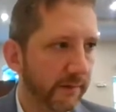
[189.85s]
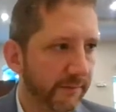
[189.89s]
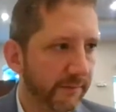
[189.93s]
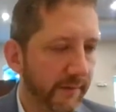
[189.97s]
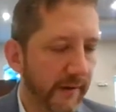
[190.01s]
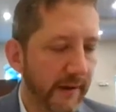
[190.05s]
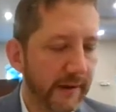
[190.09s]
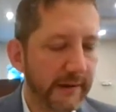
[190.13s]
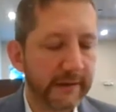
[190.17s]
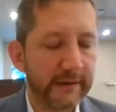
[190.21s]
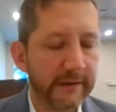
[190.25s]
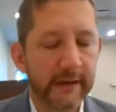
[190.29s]

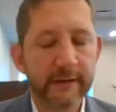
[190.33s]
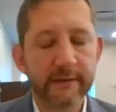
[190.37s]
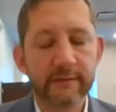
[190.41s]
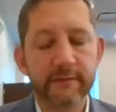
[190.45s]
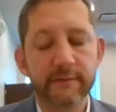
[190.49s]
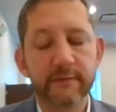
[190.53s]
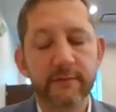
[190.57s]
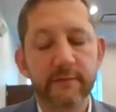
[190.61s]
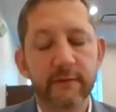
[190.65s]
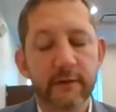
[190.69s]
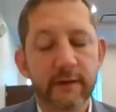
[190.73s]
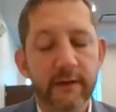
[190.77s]
Friday
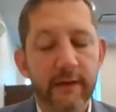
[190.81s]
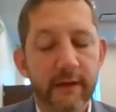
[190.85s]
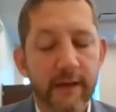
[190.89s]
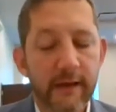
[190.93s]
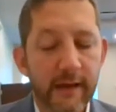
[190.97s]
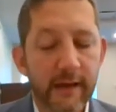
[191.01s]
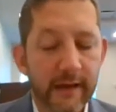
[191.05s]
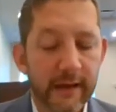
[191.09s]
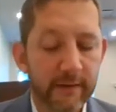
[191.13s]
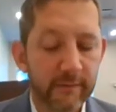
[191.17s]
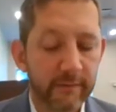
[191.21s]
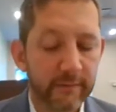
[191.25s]
night,
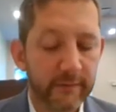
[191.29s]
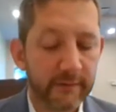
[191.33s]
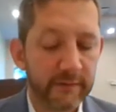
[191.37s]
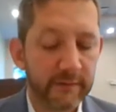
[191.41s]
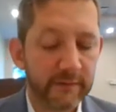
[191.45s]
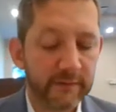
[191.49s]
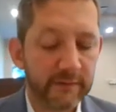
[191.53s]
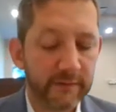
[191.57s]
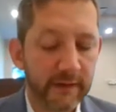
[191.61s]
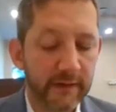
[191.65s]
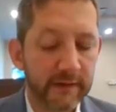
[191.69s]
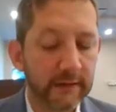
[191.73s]
and we
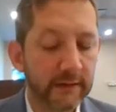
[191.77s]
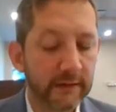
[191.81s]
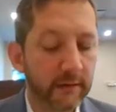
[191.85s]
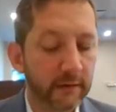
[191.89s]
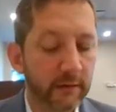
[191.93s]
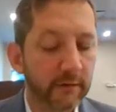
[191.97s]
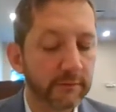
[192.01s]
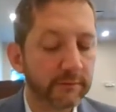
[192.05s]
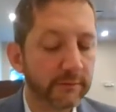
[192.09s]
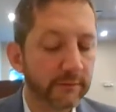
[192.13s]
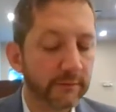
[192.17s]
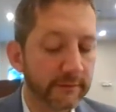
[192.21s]
say
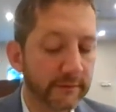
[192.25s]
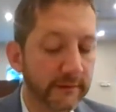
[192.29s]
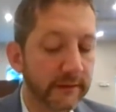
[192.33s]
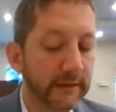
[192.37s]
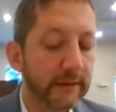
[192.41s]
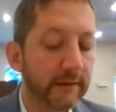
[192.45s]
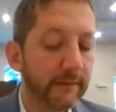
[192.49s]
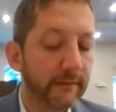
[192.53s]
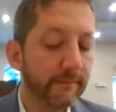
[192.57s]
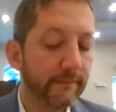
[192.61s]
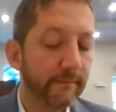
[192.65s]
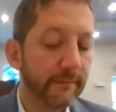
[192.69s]

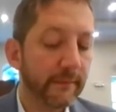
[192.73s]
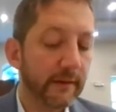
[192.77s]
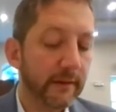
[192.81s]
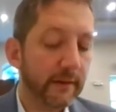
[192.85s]
lechododi,